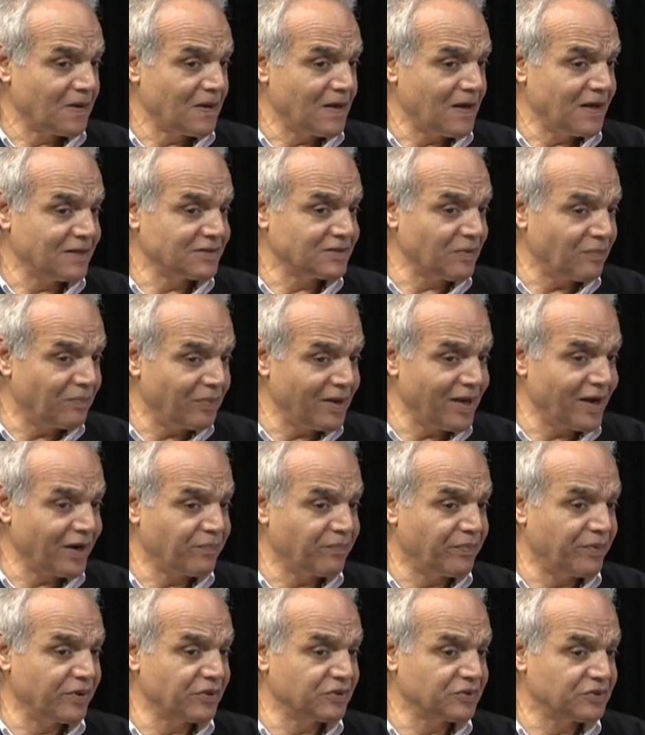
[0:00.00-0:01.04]
As a
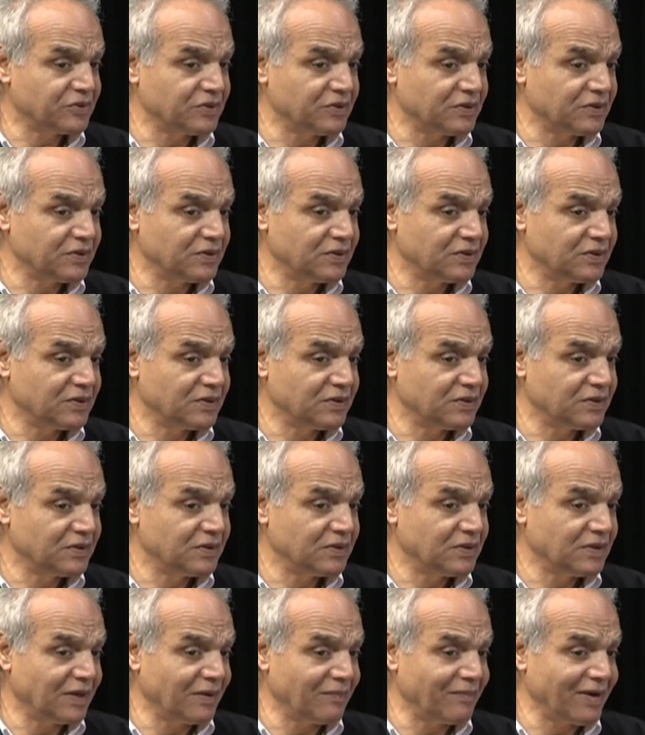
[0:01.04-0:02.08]
black person,
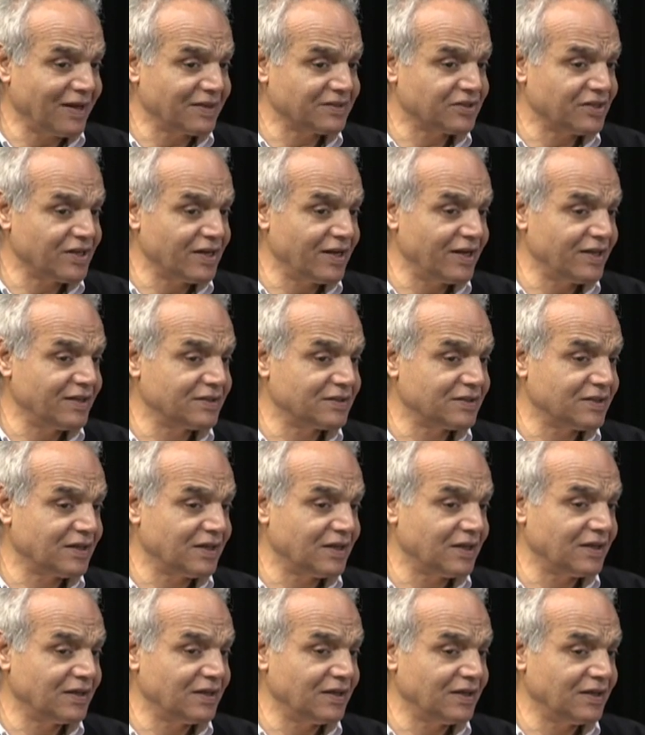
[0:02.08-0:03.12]
I'm not saying
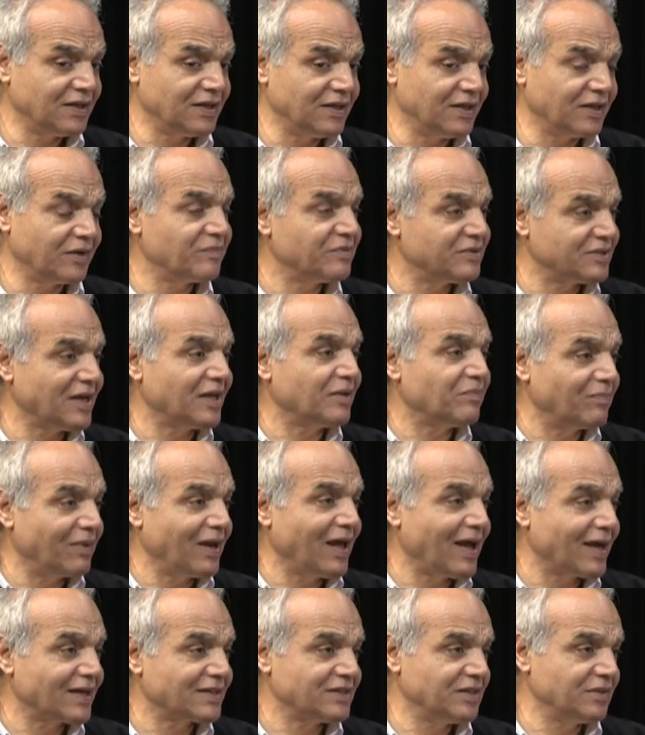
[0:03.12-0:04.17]
he represents
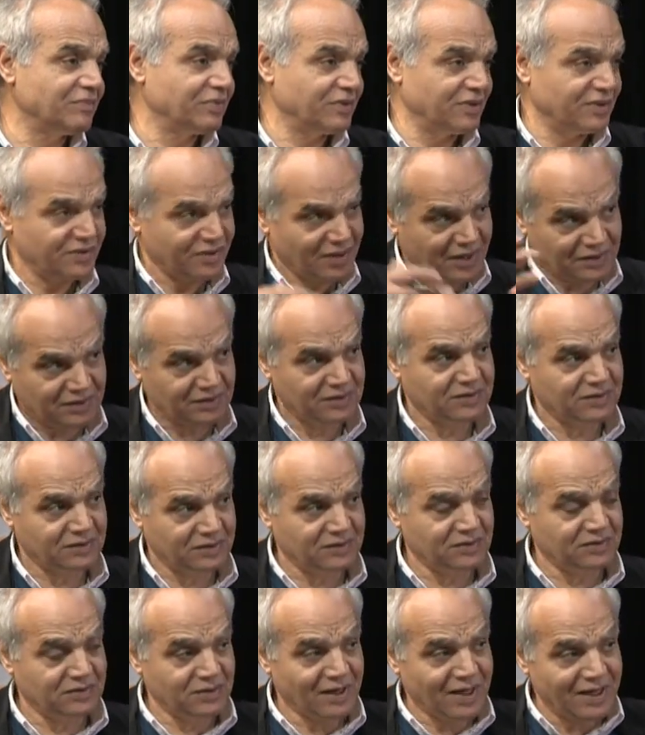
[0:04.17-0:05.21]
blacks. He presents
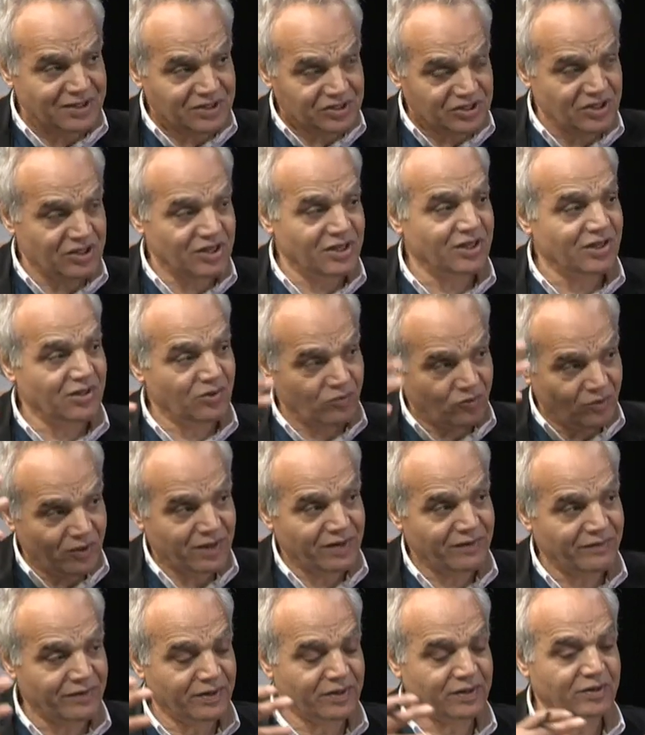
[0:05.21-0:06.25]
ideal,
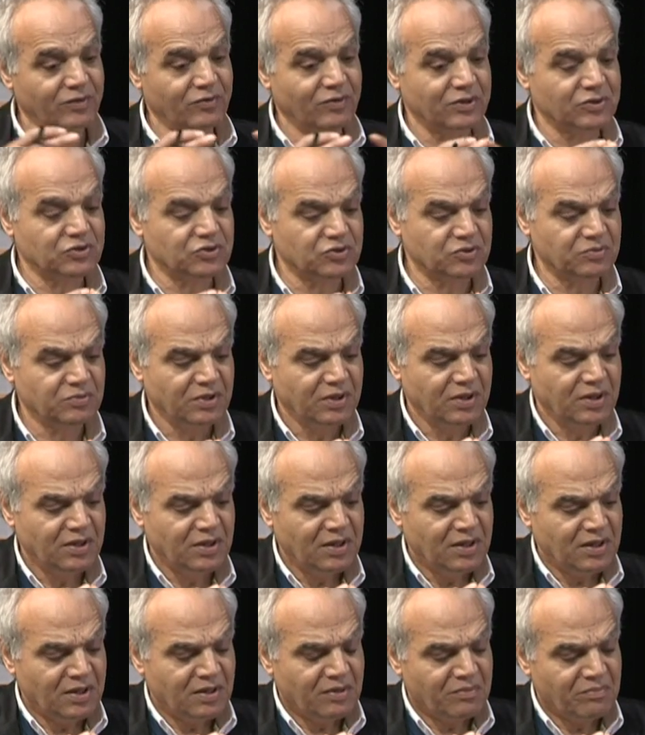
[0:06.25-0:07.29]
whatever he wants to.
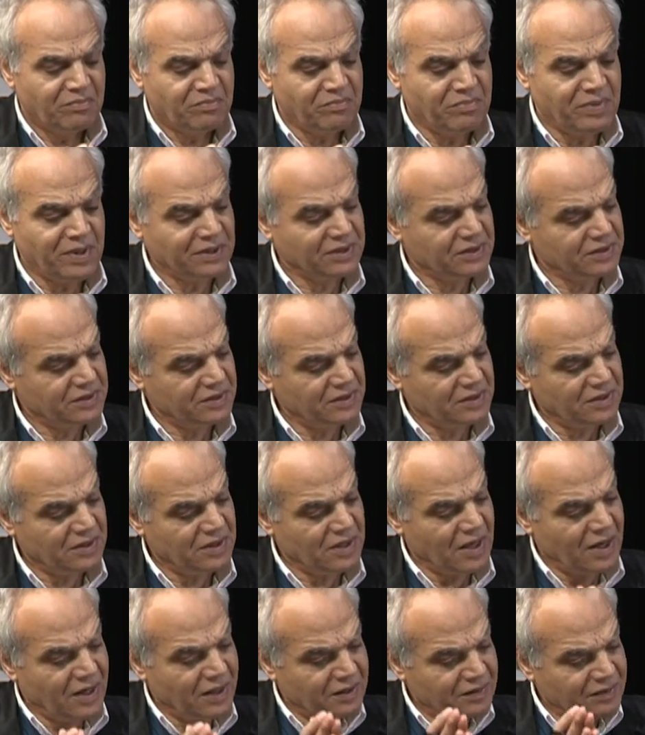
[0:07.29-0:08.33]
But
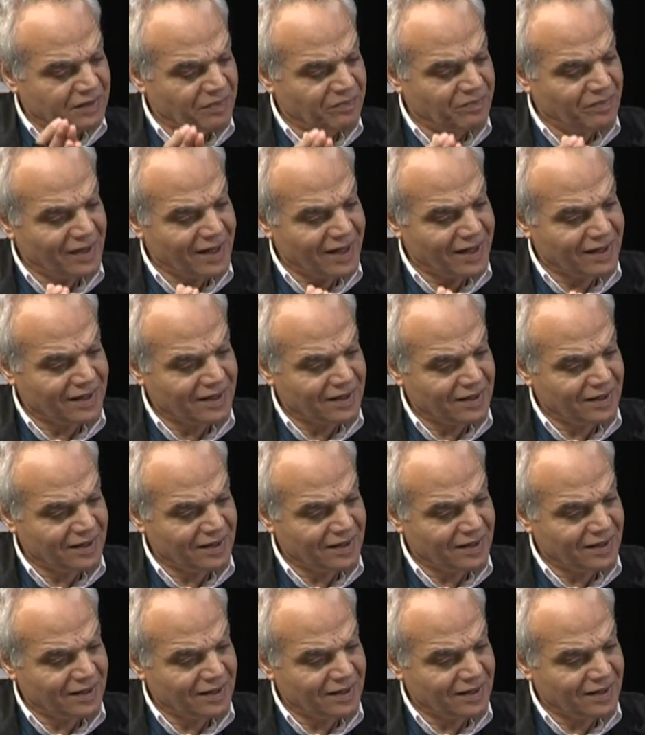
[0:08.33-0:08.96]
are the black,